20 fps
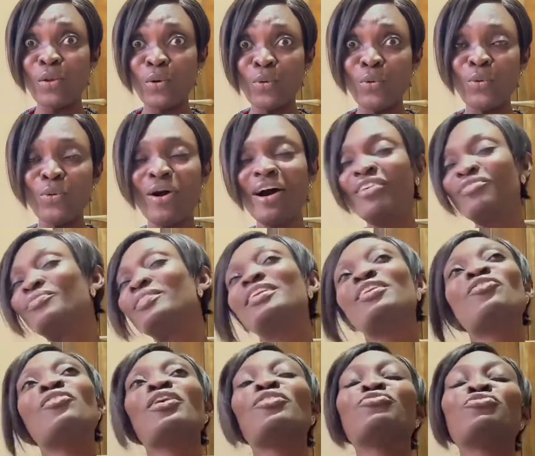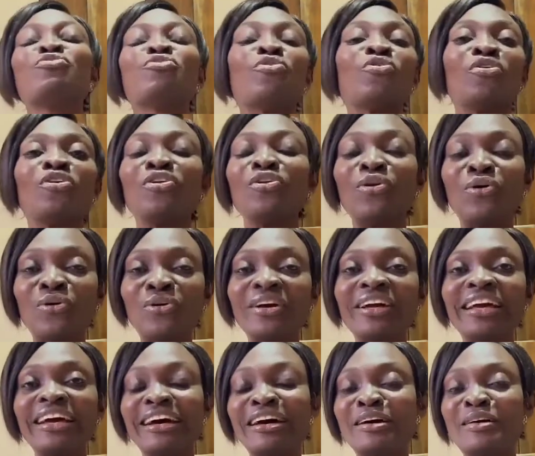Oh, I've been around for
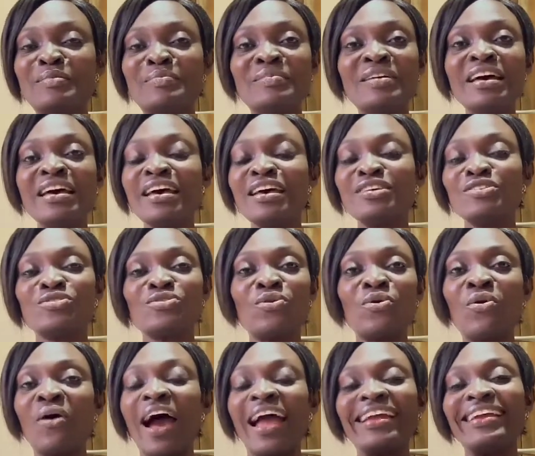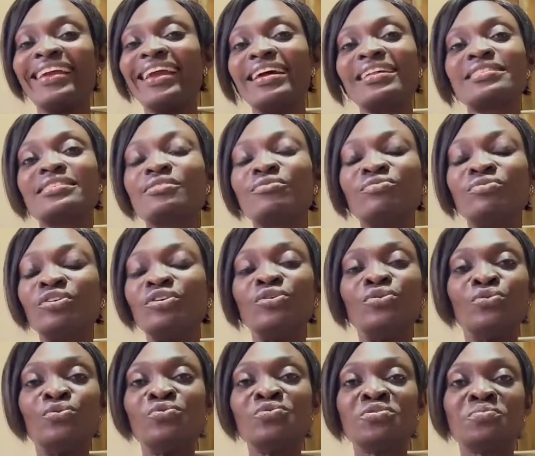long. Um, so I get
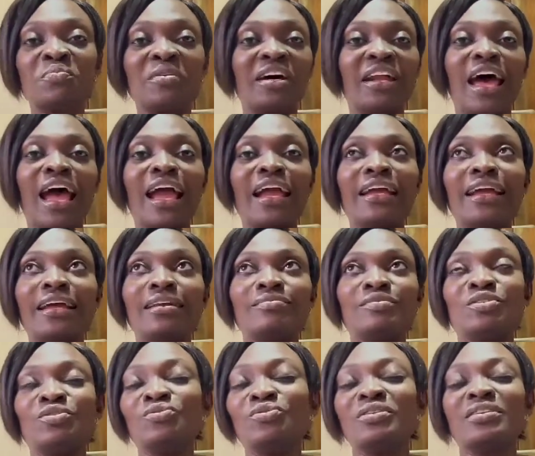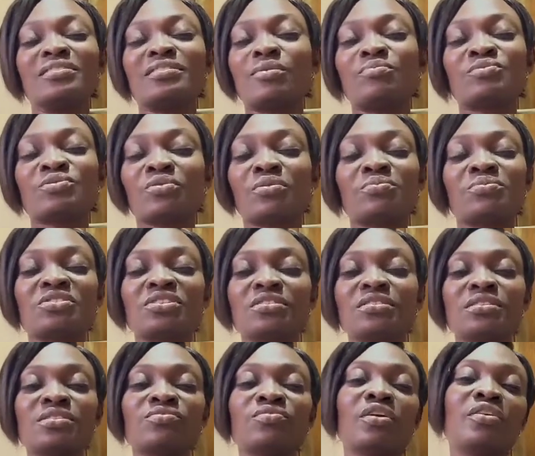views, but I, you know, the subscription
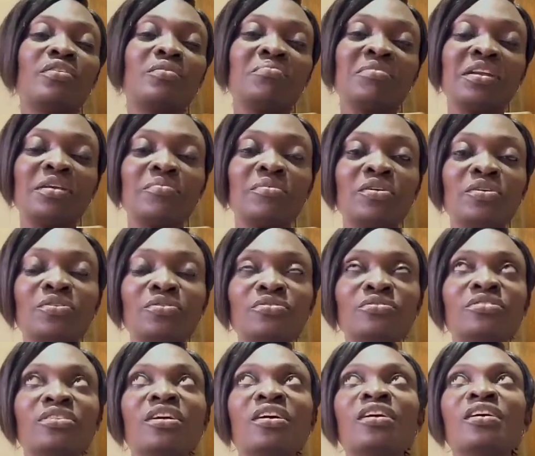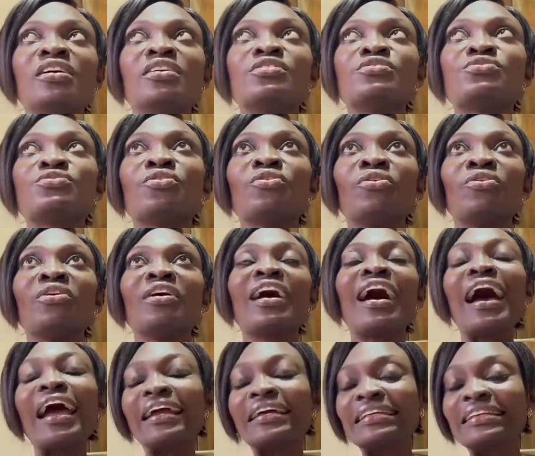is very minimal. So
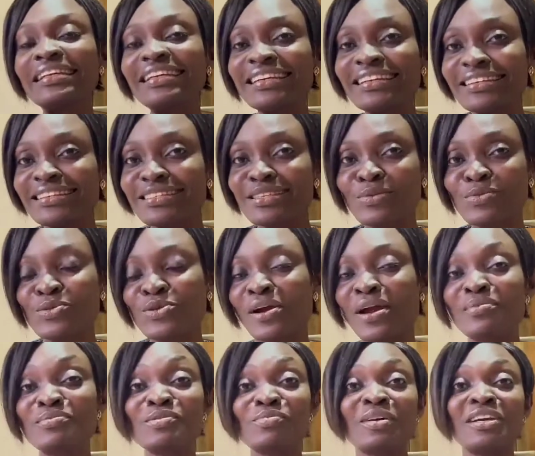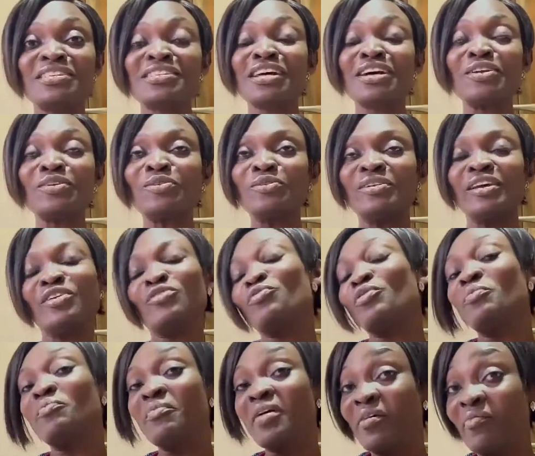kindly subscribe to my channel. Like
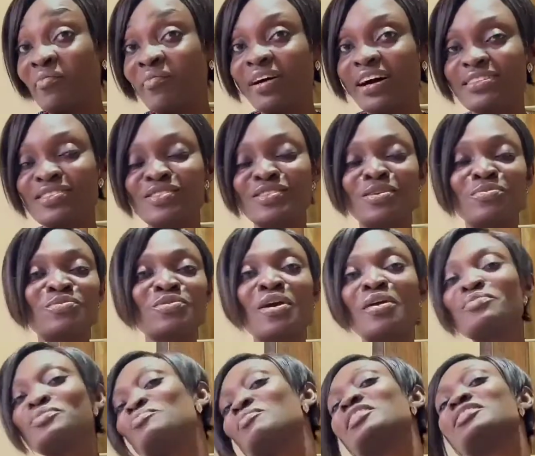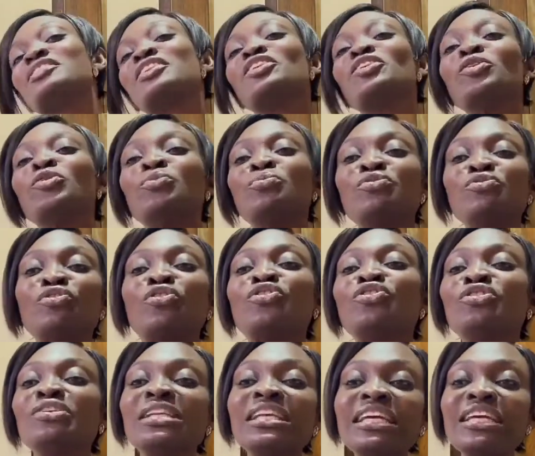remember to subscribe to my channel before
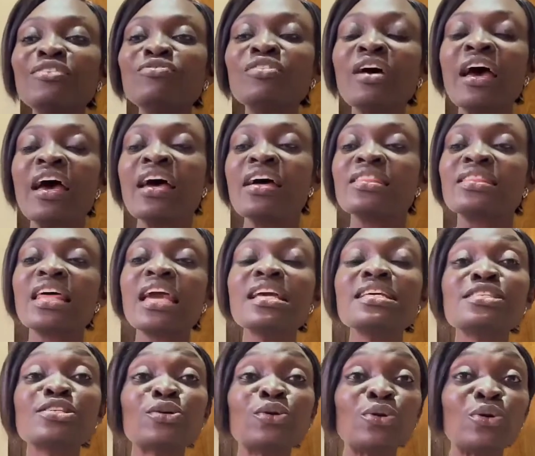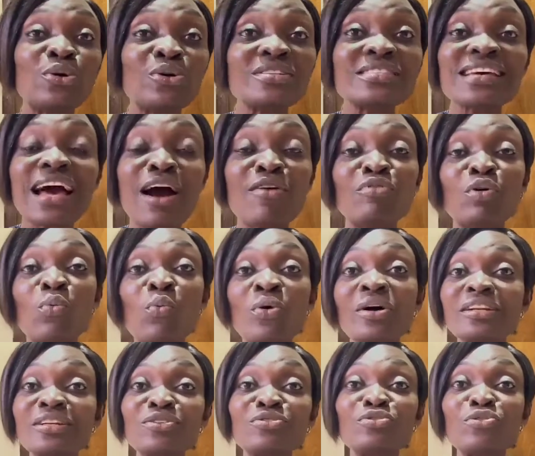you leave. Thanks a lot. Have a
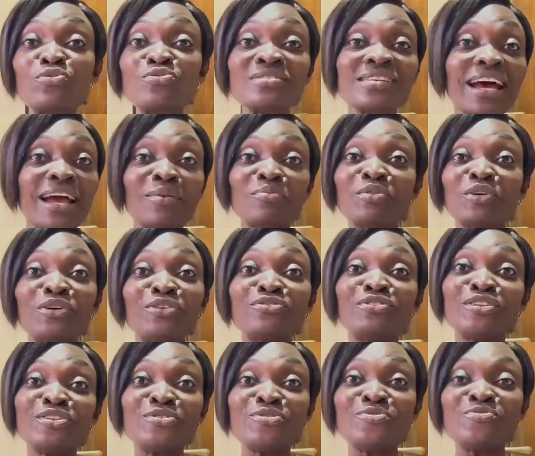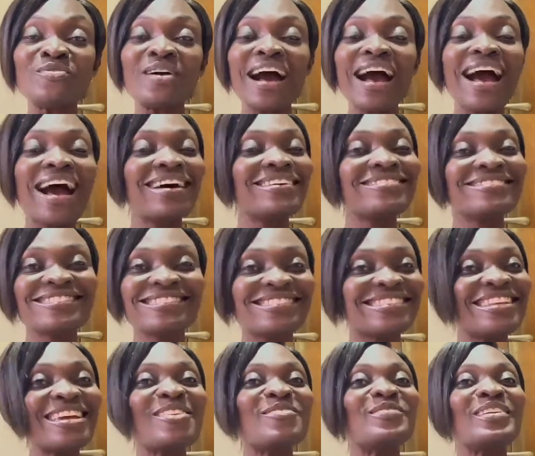wonderful time wherever you are.
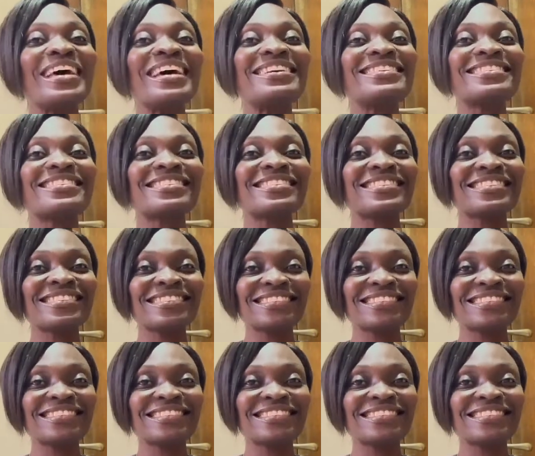Stay blessed.